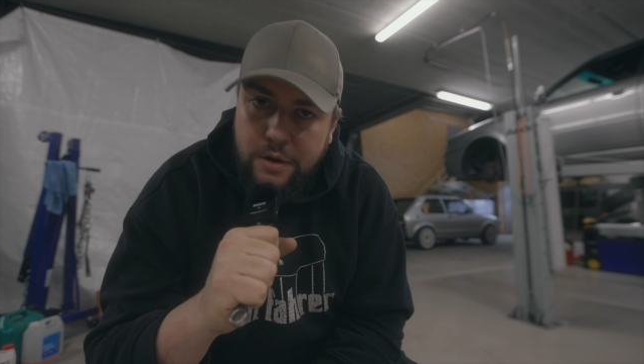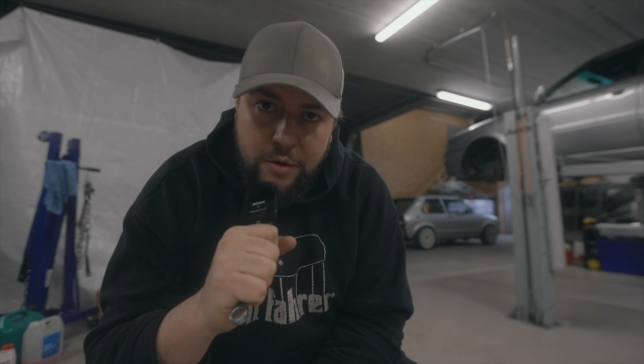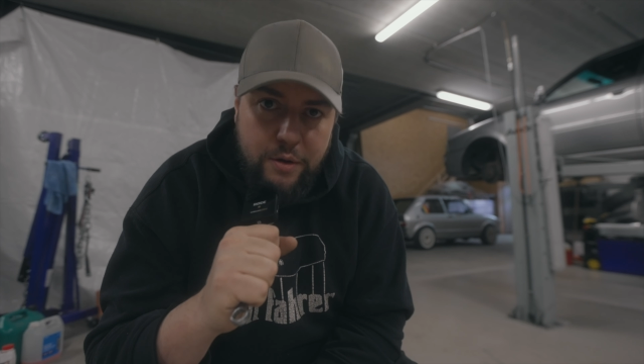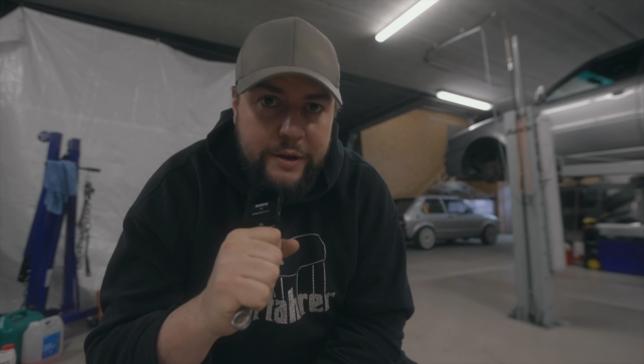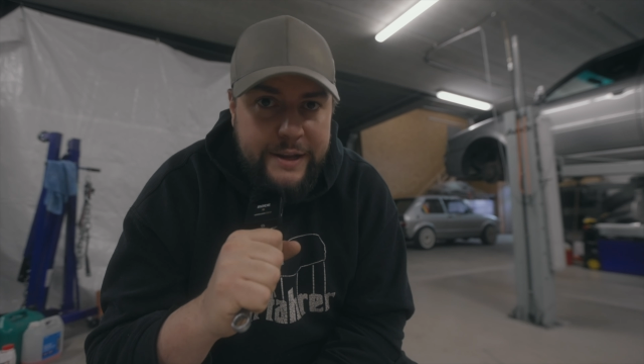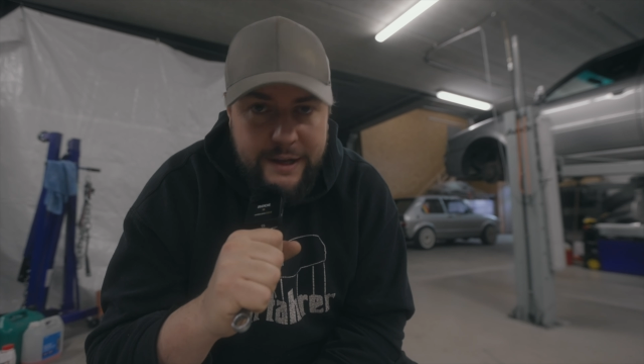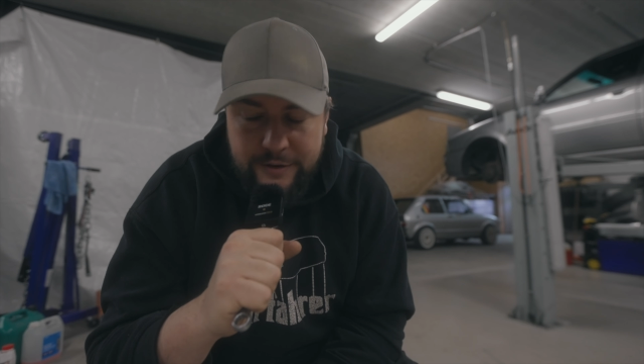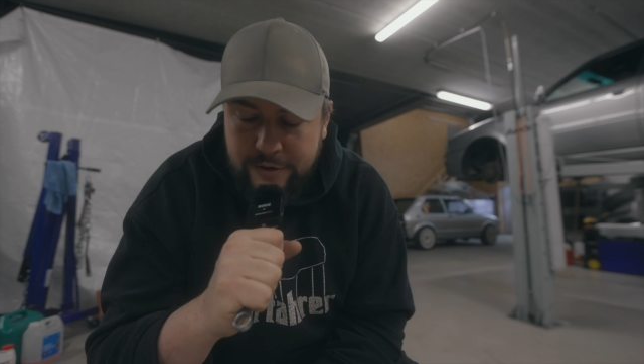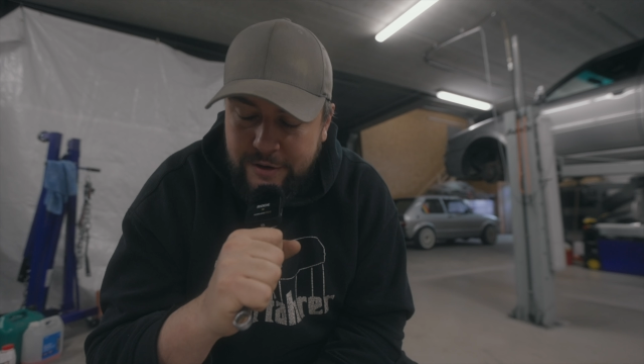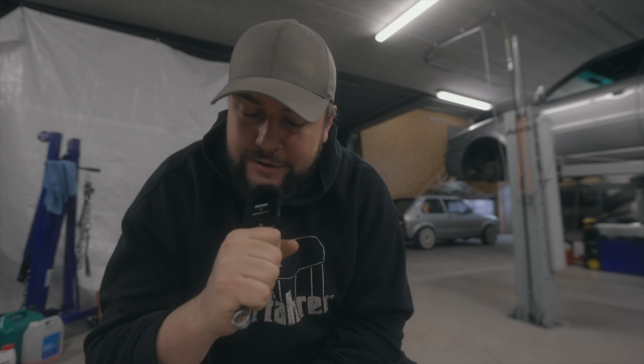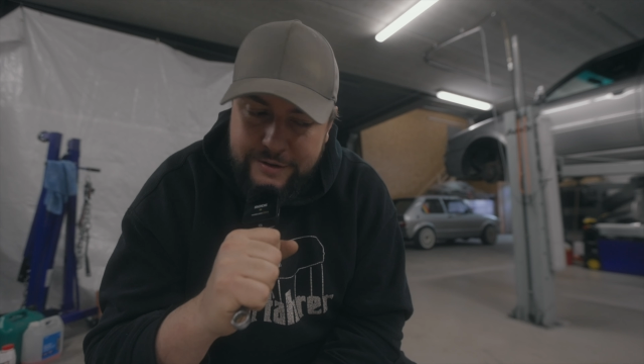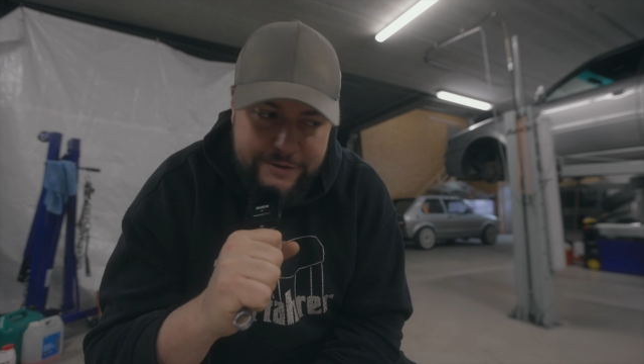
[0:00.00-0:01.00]
all the
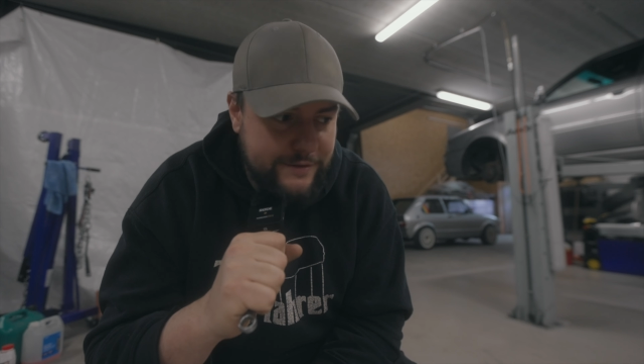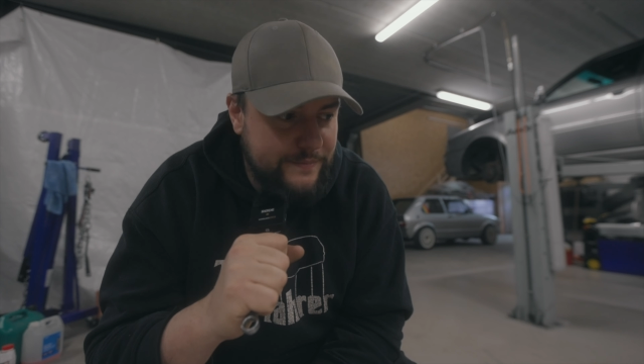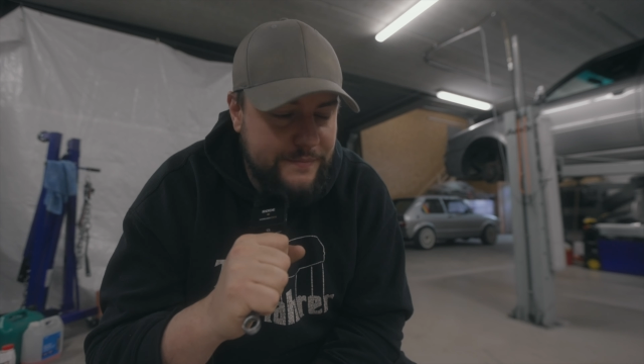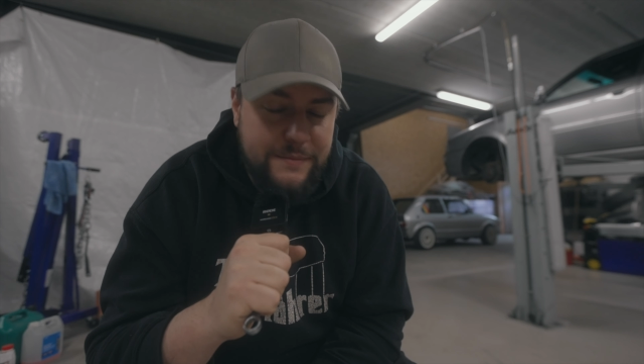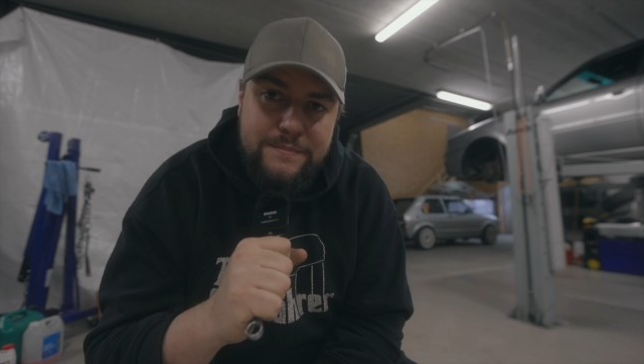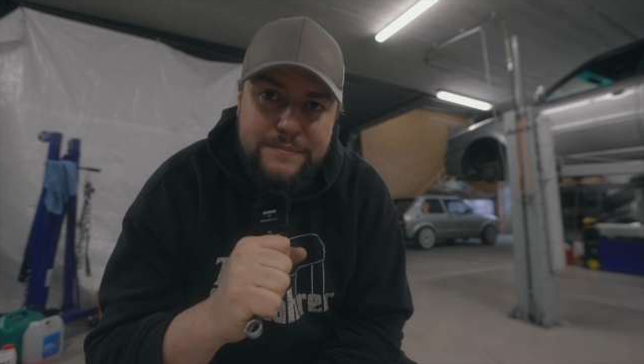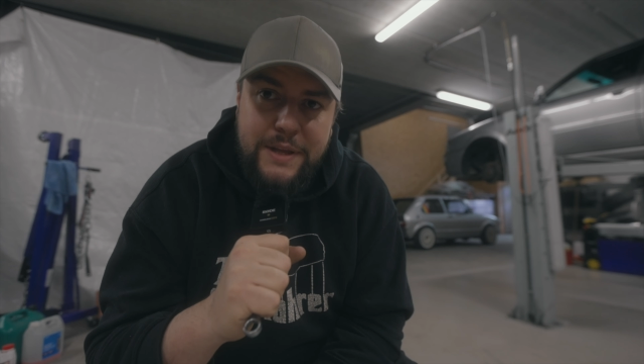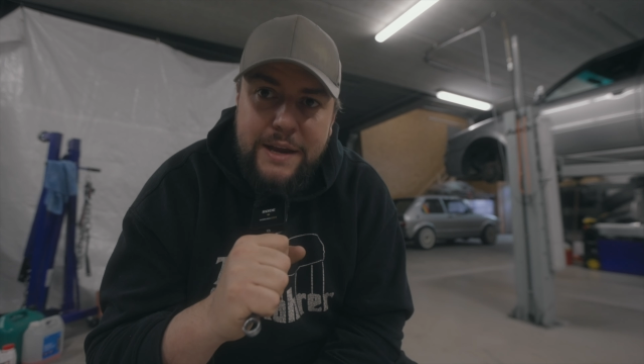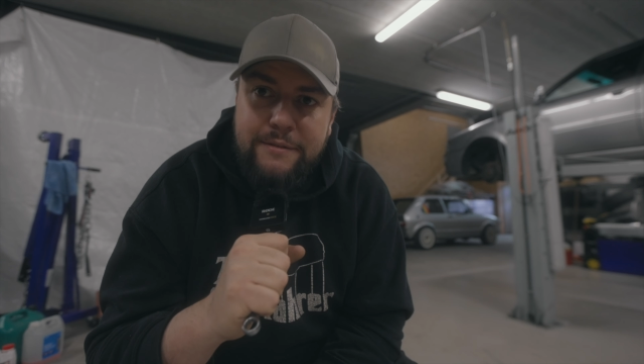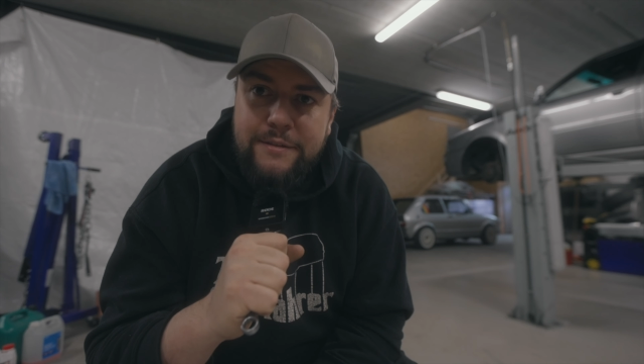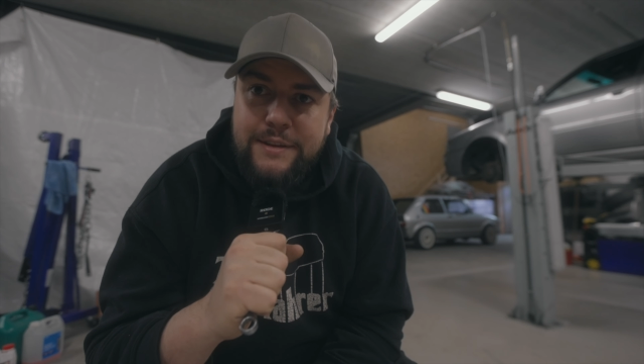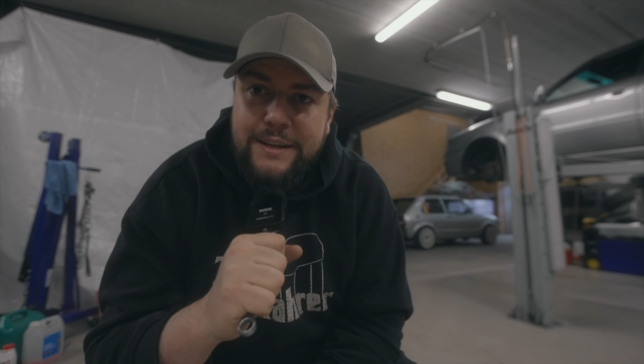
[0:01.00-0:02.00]
internals,
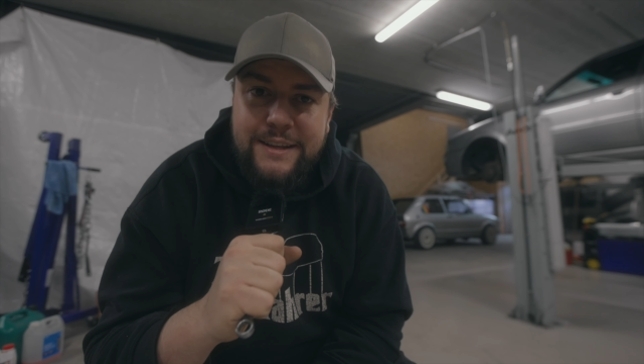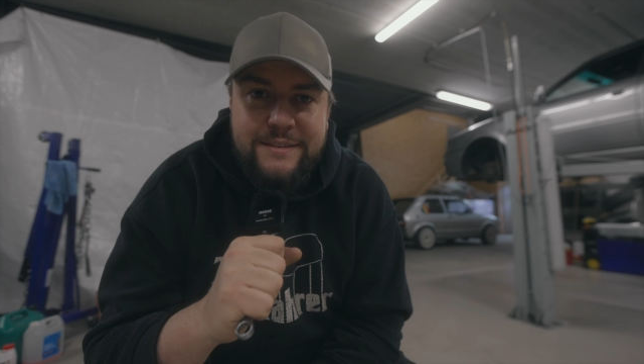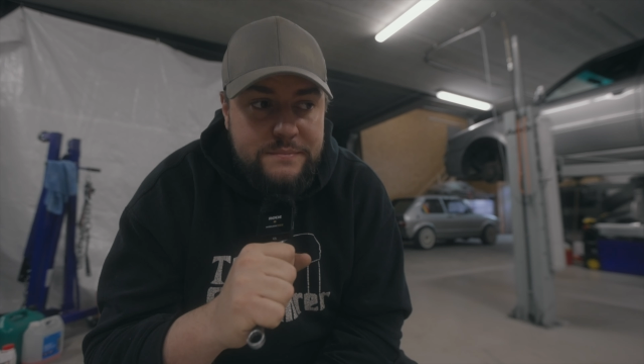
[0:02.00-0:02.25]
everything.